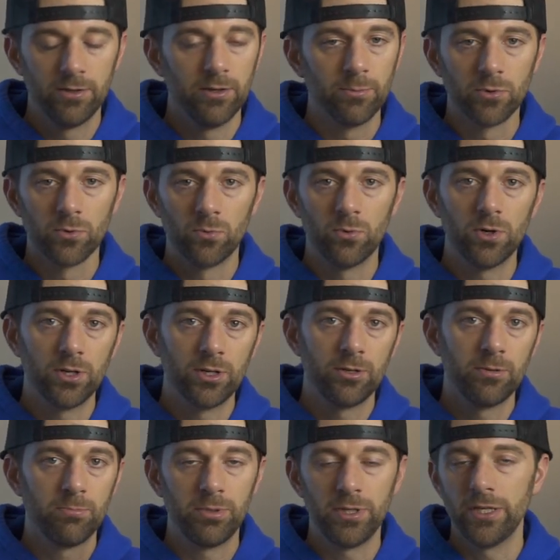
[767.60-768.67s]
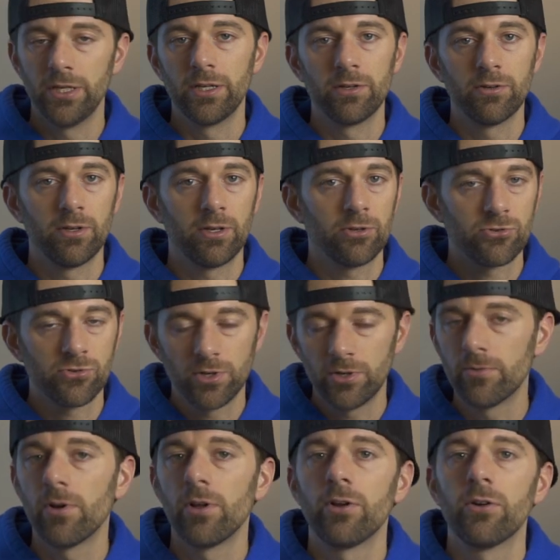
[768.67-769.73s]
number one, being like a
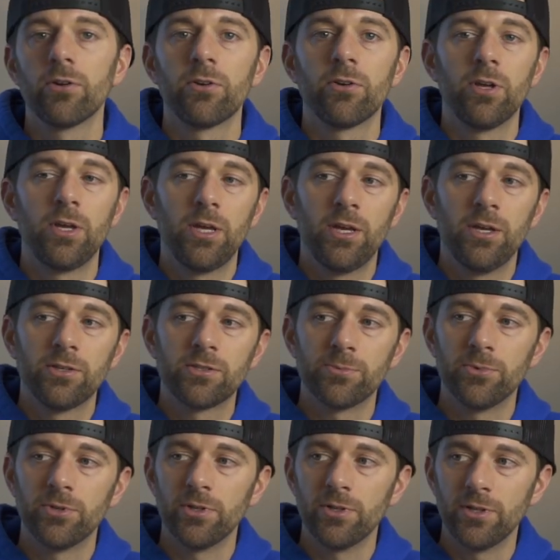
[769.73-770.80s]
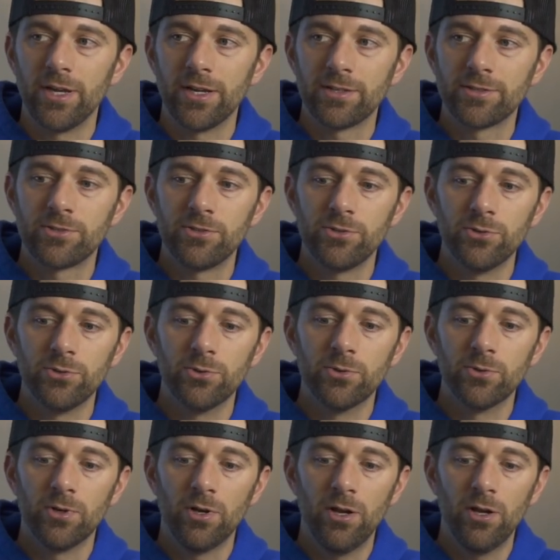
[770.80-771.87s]
trail runner, someone that likes
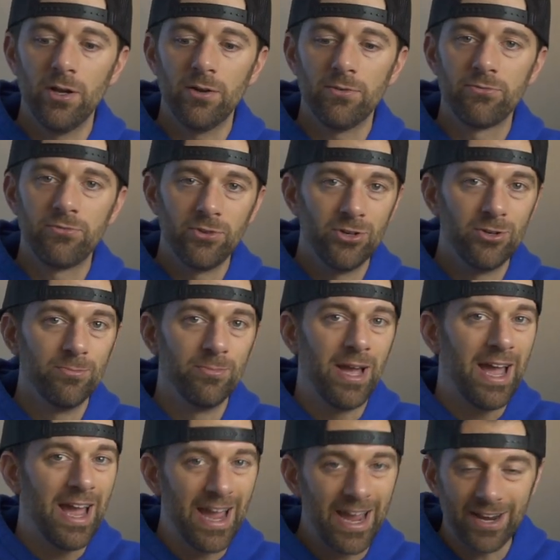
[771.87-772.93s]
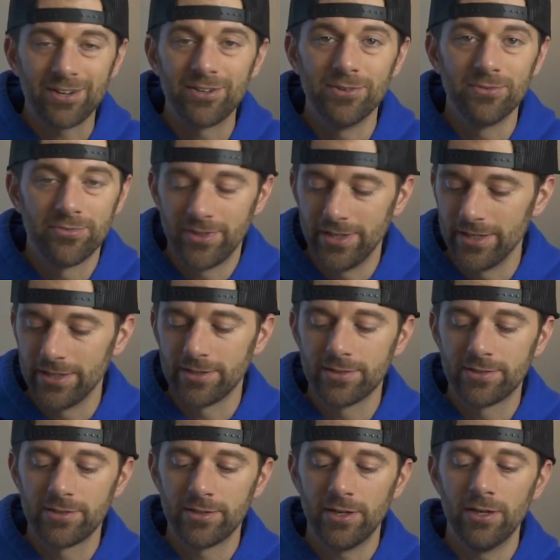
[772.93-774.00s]
to film active
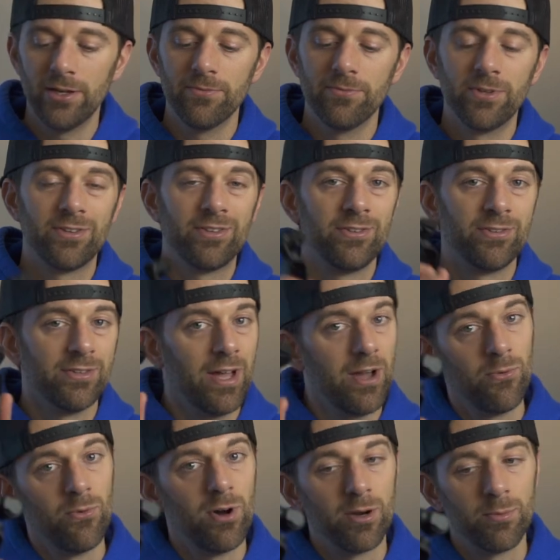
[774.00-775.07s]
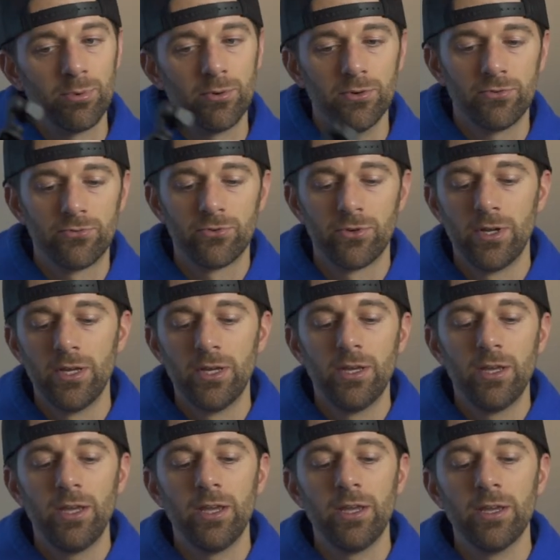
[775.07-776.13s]
things, this is not waterproof.
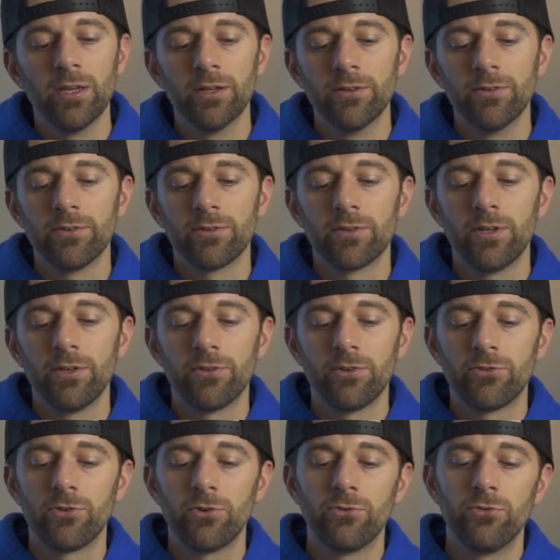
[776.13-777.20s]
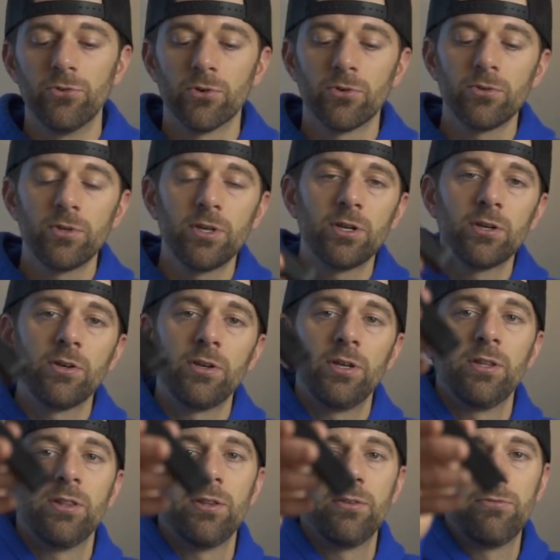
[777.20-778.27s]
And as I showed you earlier
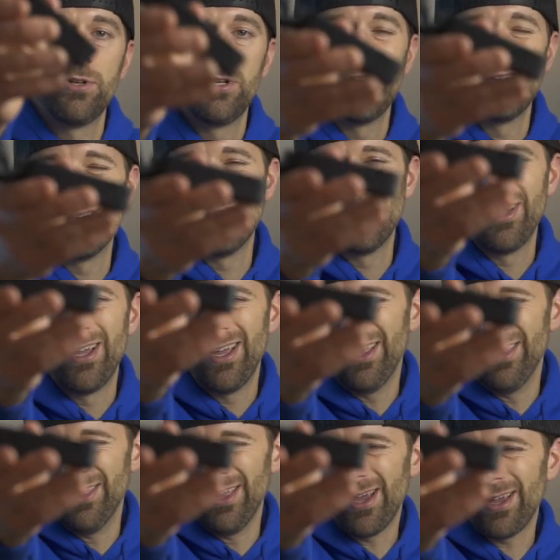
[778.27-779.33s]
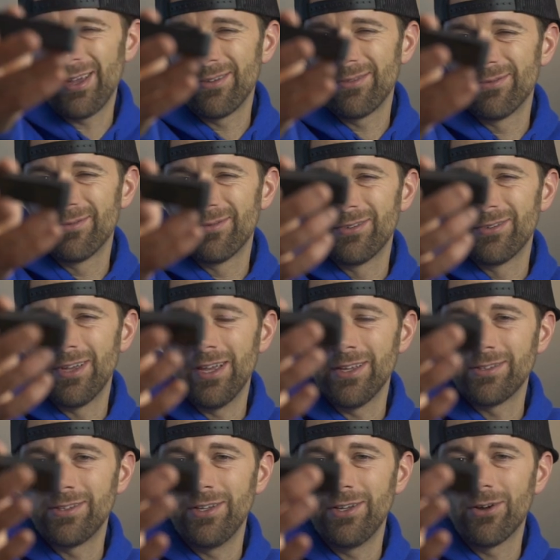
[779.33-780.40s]
in the video, that
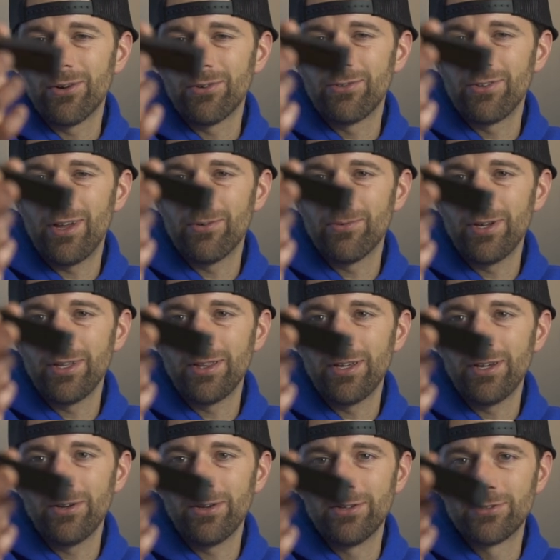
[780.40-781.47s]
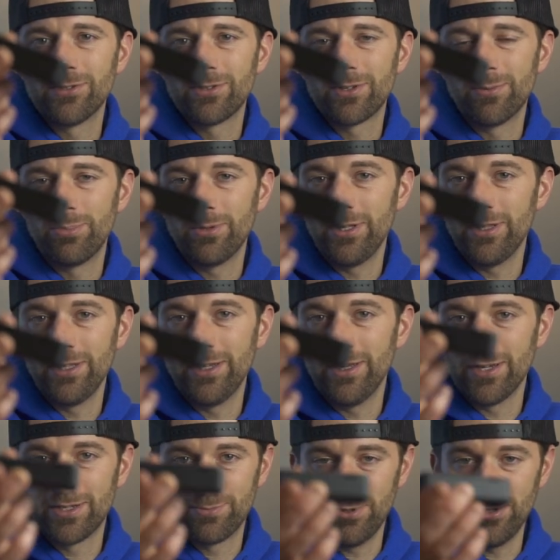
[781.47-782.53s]
SD card slot right there is just completely
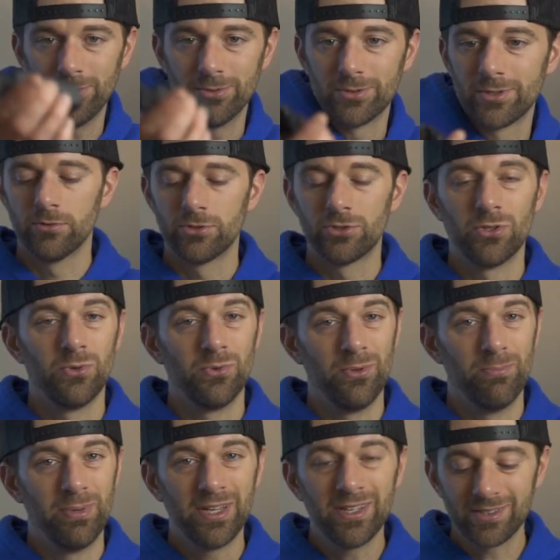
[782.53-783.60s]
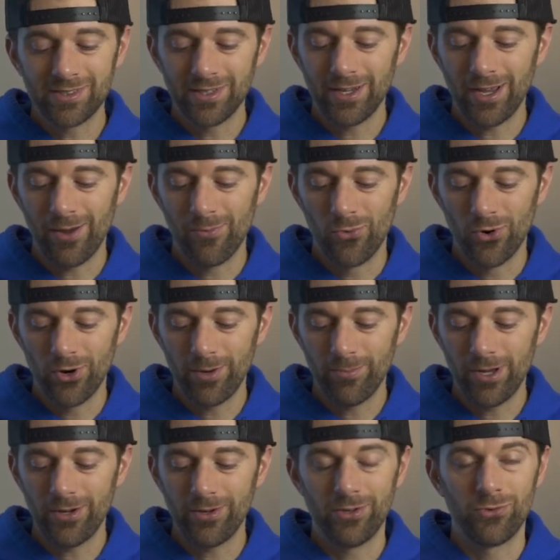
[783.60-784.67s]
exposed. So the biggest thing I'm worried
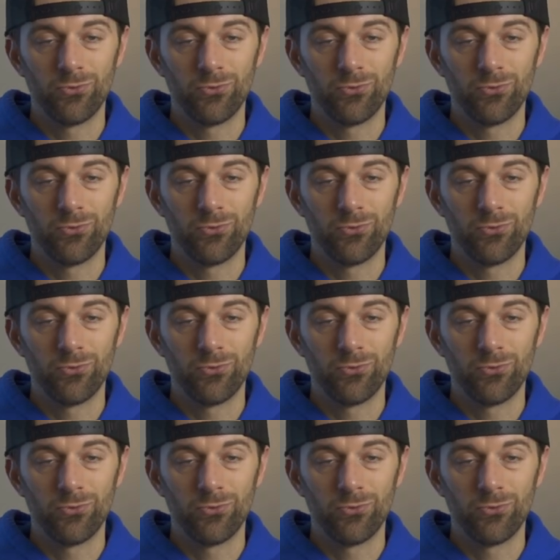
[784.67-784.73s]
about